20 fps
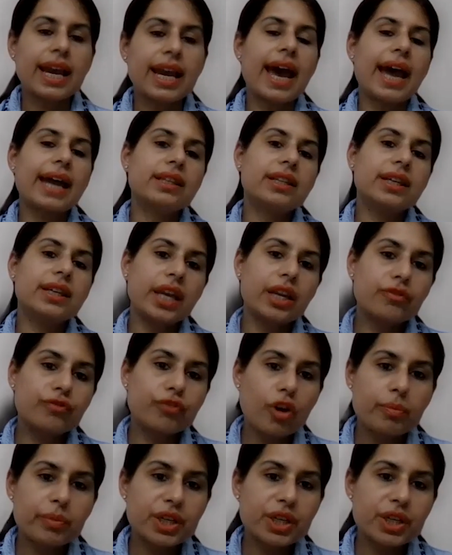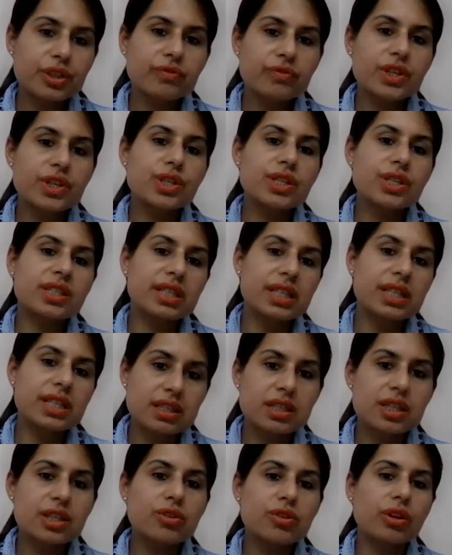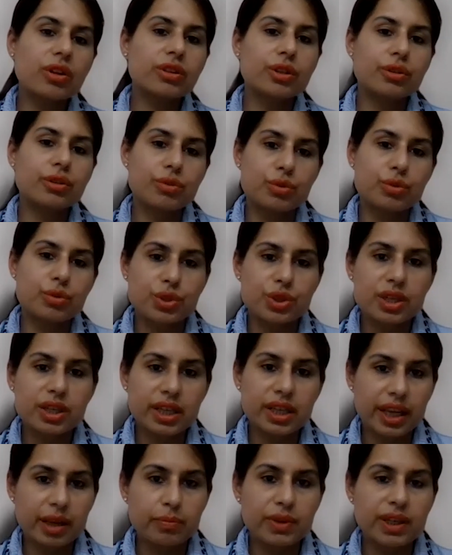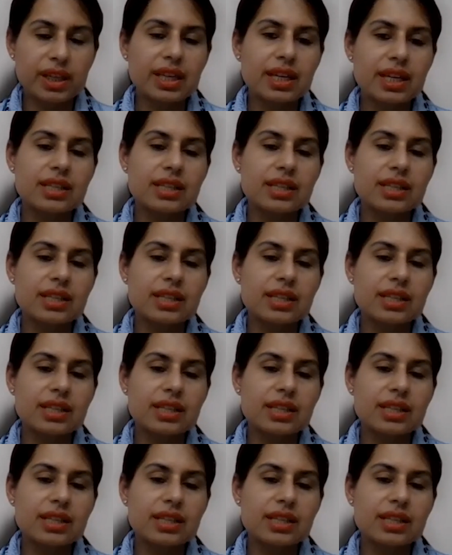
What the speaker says: and the information which is listed on the nutrition label